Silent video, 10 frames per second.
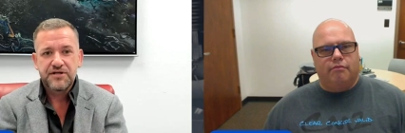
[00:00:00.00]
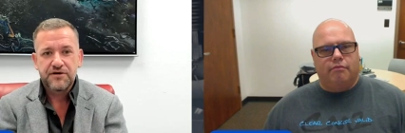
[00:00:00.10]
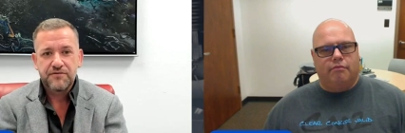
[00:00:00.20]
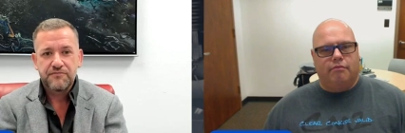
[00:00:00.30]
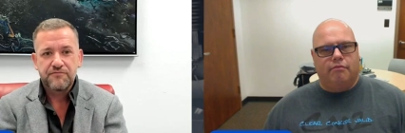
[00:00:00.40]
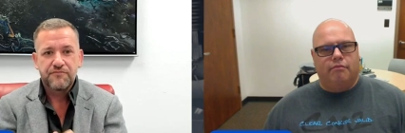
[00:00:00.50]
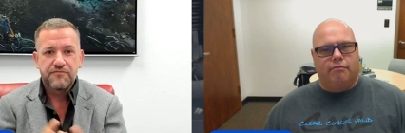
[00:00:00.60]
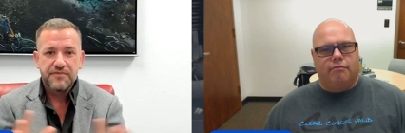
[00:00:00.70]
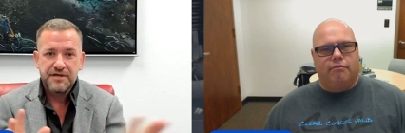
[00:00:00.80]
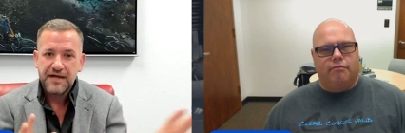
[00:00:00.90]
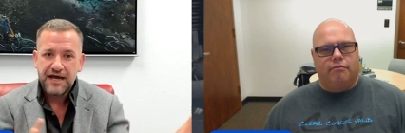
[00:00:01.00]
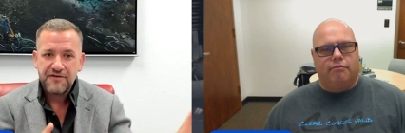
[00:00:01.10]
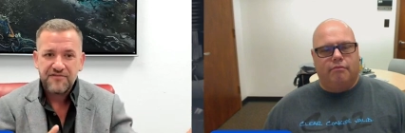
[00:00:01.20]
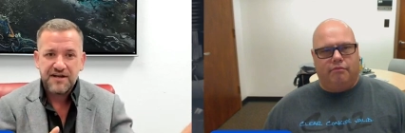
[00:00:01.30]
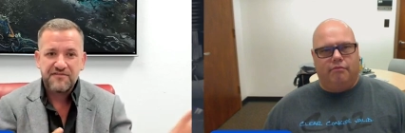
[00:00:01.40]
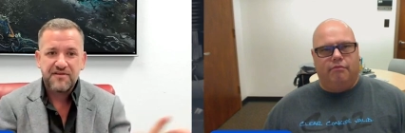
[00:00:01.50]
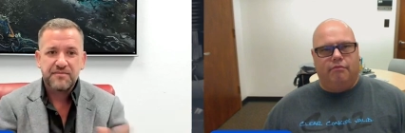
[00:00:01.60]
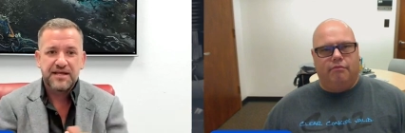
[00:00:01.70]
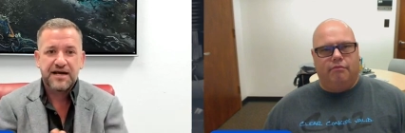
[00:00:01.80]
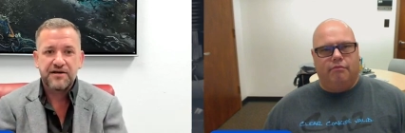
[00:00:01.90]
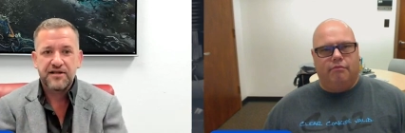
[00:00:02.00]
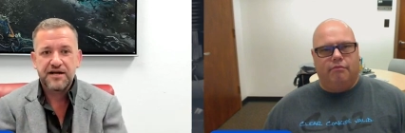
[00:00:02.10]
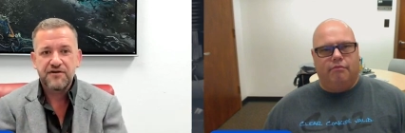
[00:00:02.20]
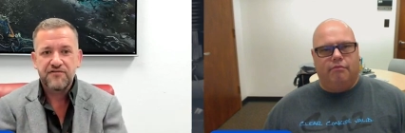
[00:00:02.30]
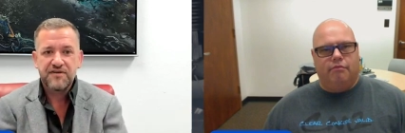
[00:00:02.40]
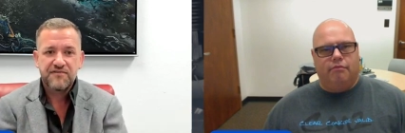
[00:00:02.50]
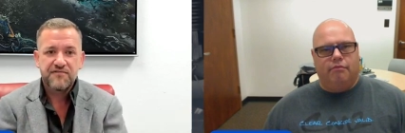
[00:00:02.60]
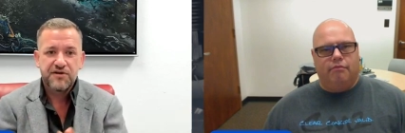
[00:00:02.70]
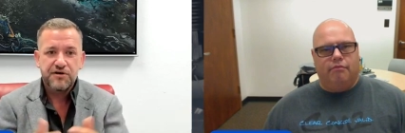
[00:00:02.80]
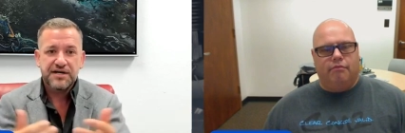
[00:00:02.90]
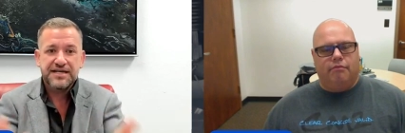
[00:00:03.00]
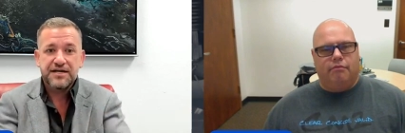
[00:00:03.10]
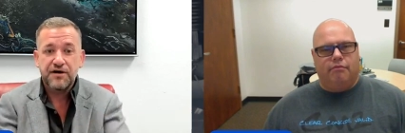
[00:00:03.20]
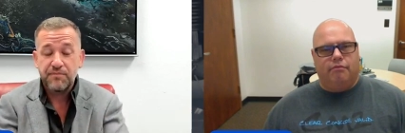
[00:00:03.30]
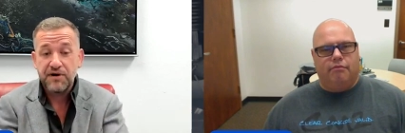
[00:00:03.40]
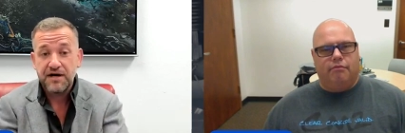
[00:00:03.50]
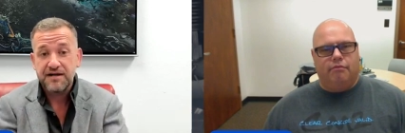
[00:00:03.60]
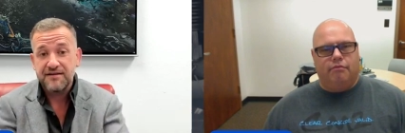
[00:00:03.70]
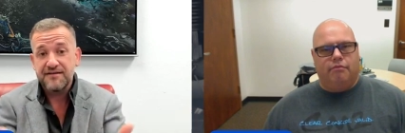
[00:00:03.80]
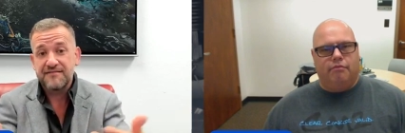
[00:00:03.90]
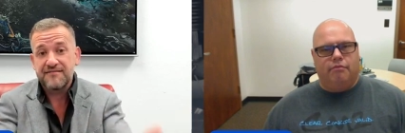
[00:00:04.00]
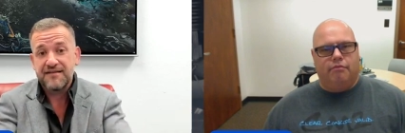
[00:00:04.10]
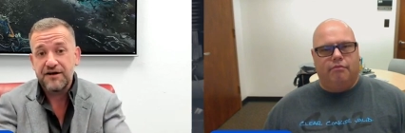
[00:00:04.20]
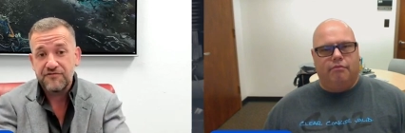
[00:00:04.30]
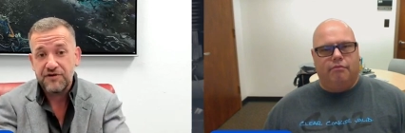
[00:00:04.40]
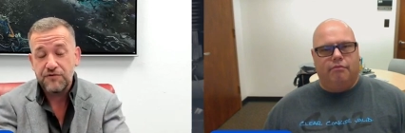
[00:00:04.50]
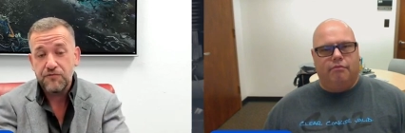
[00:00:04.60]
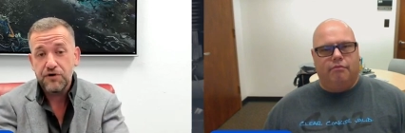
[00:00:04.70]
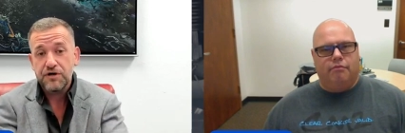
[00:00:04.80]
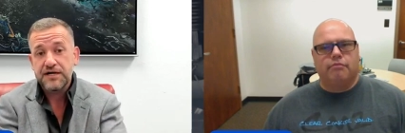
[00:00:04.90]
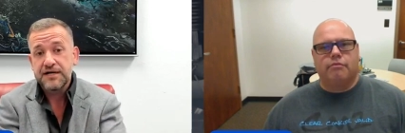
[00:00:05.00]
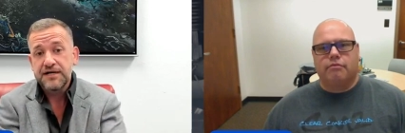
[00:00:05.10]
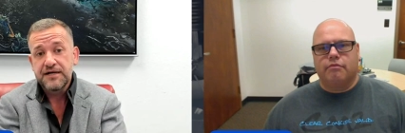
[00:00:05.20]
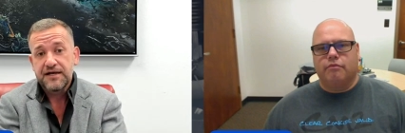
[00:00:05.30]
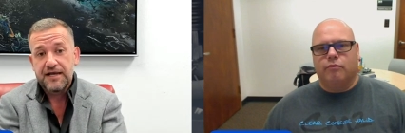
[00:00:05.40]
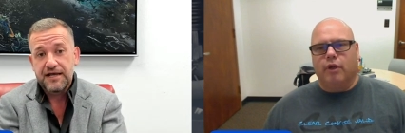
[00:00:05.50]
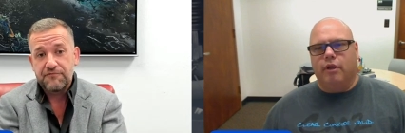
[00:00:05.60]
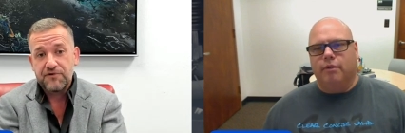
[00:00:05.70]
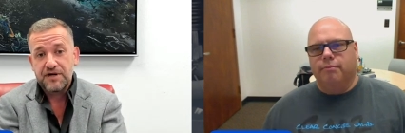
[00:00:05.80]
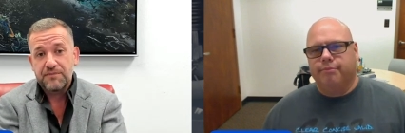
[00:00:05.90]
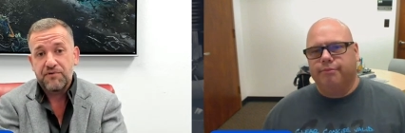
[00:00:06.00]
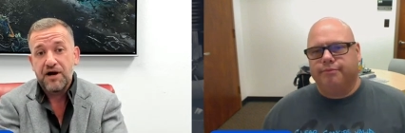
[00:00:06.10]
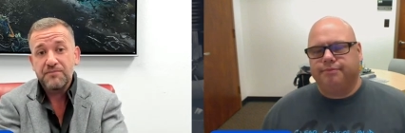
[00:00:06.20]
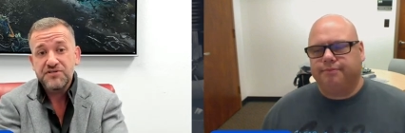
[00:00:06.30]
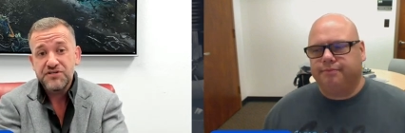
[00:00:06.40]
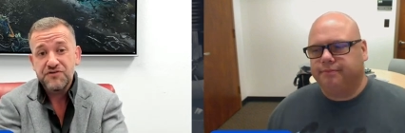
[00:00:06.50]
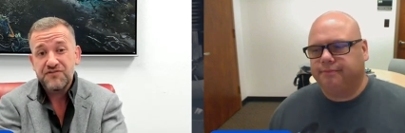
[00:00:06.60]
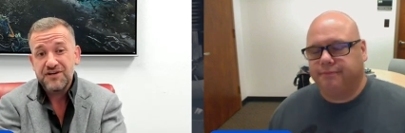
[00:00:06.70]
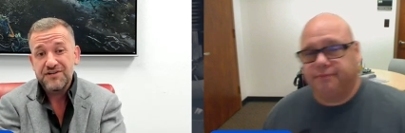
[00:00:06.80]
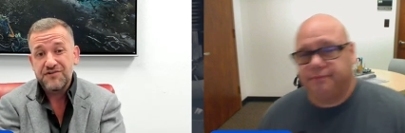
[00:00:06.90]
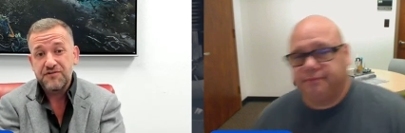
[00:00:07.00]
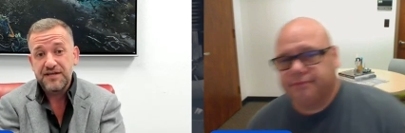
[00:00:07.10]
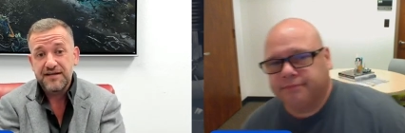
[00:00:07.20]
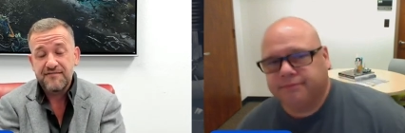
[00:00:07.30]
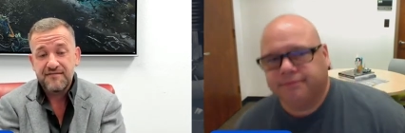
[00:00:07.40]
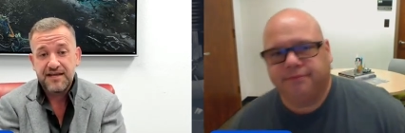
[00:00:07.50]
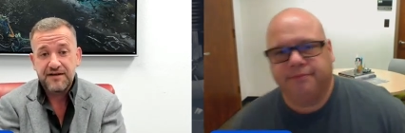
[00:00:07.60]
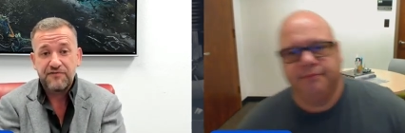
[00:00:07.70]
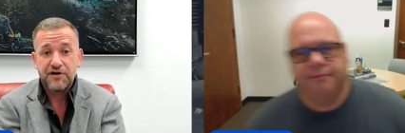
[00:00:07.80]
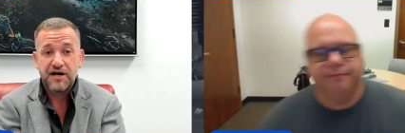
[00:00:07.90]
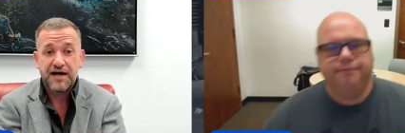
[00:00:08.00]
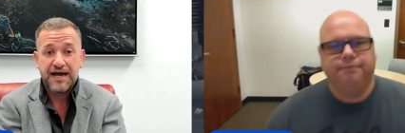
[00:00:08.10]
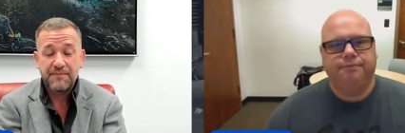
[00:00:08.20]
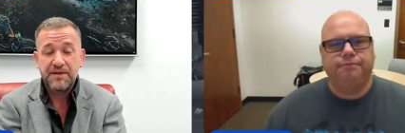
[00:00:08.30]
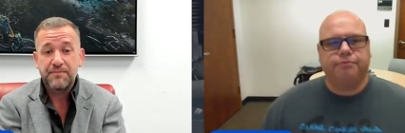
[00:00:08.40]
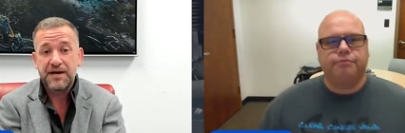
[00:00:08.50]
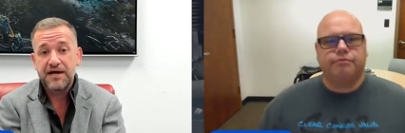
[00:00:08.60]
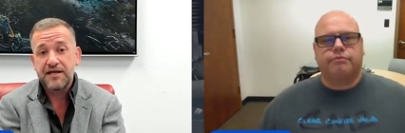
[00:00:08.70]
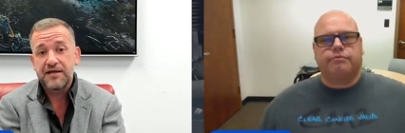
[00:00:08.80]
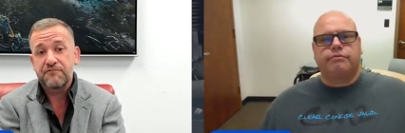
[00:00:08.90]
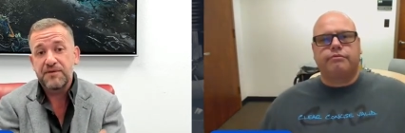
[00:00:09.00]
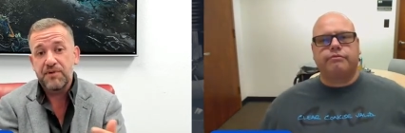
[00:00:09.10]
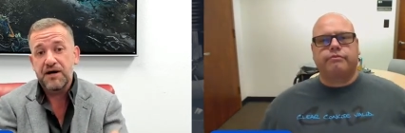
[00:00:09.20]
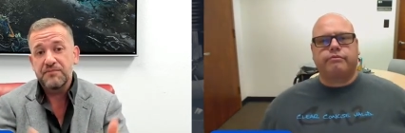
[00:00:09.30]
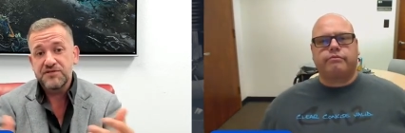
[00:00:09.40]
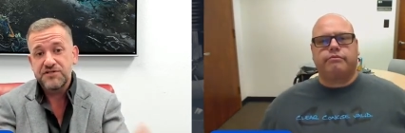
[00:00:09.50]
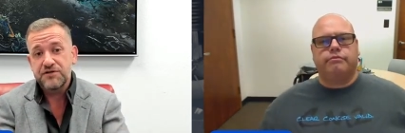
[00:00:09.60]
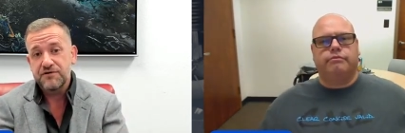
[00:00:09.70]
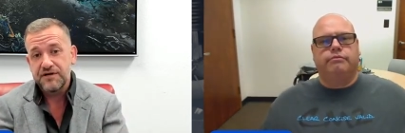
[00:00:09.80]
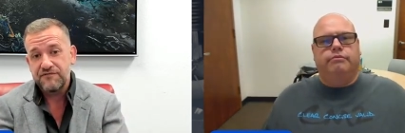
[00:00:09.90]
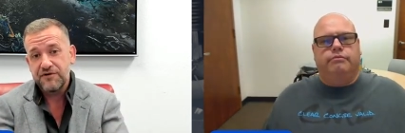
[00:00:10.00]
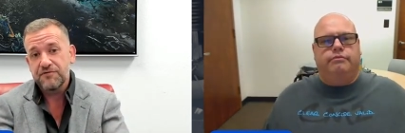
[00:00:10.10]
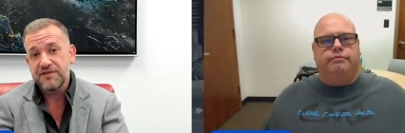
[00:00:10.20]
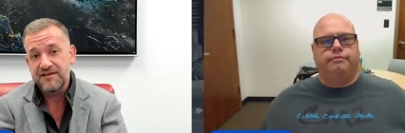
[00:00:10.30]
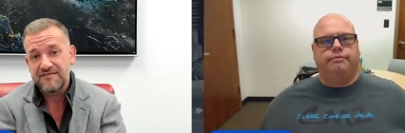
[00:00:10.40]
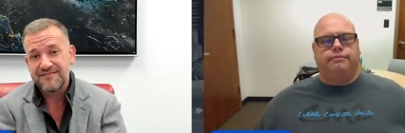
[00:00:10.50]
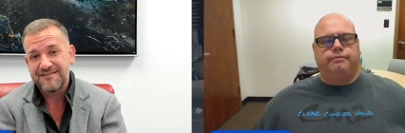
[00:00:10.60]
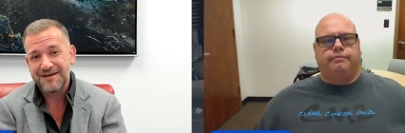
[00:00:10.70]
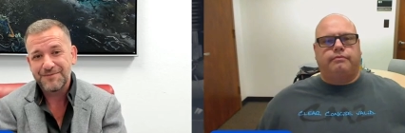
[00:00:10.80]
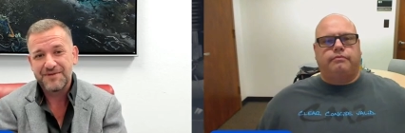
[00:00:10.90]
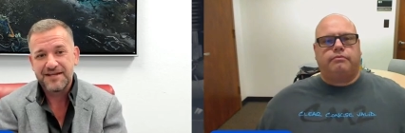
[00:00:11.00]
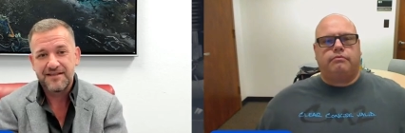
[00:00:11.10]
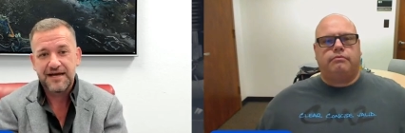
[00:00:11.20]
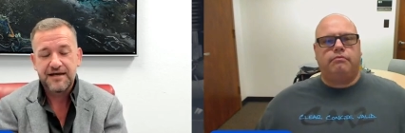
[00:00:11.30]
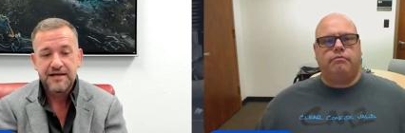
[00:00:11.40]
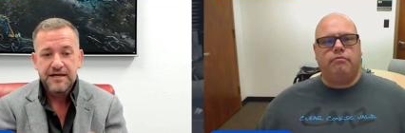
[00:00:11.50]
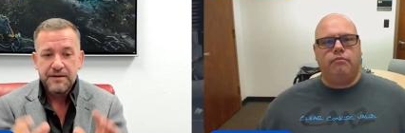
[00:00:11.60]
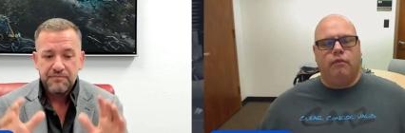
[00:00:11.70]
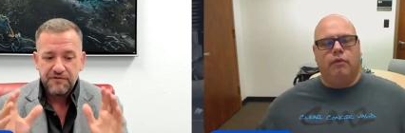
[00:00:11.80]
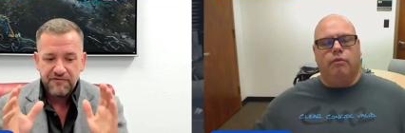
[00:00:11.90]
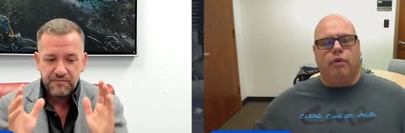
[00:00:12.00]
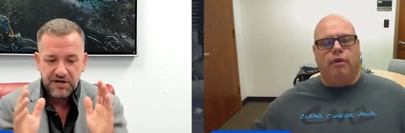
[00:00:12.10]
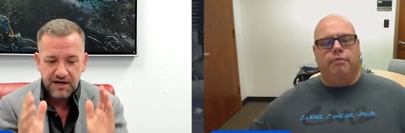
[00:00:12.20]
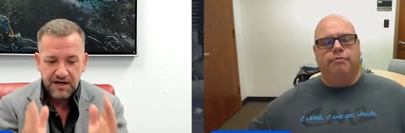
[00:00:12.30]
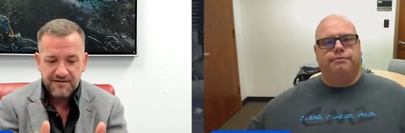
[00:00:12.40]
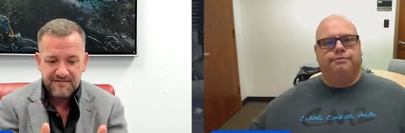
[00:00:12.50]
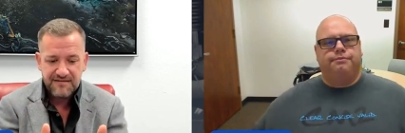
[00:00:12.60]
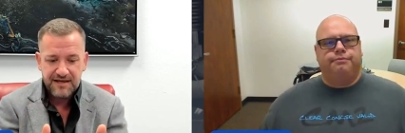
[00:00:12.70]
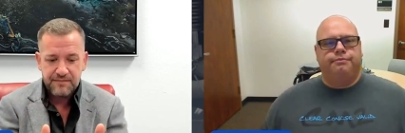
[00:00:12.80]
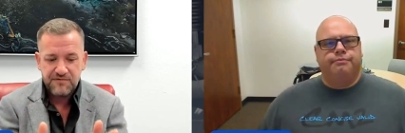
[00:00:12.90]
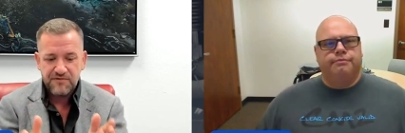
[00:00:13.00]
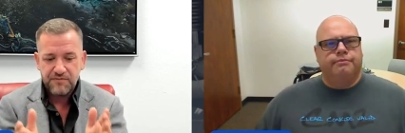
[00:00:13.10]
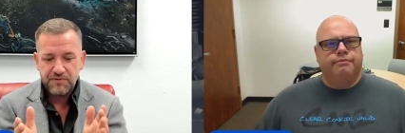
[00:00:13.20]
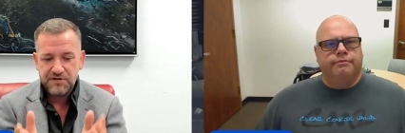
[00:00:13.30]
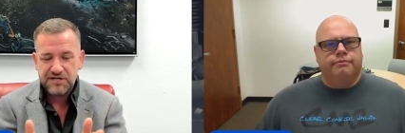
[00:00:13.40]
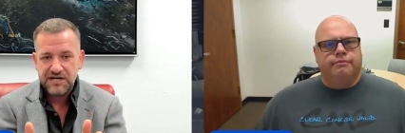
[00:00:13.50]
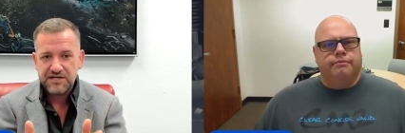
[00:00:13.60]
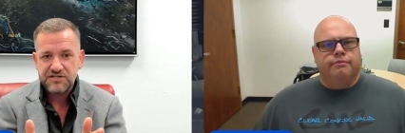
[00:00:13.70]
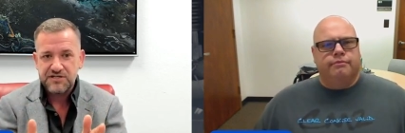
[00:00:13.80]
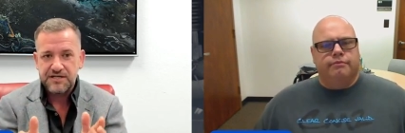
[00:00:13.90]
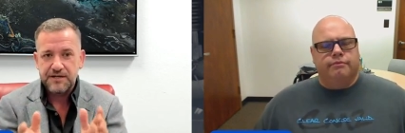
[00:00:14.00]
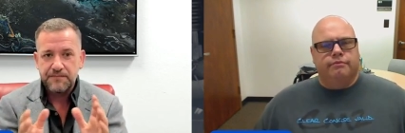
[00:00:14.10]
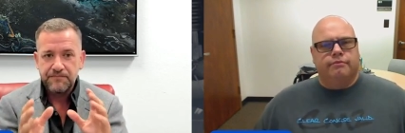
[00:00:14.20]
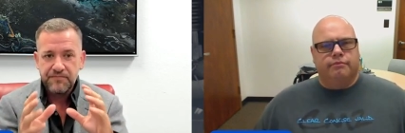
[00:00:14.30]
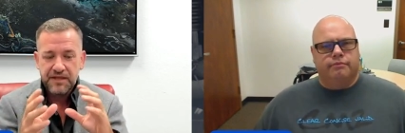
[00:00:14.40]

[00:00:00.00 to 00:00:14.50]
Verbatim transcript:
Speaker 1: you know, outside of some of the outliers, it's you're going to get our product and this is how it's going to work. Right. I promise you it's going to do this. And if you're not happy about it, we promise you in a few releases to update that. But from concept to production,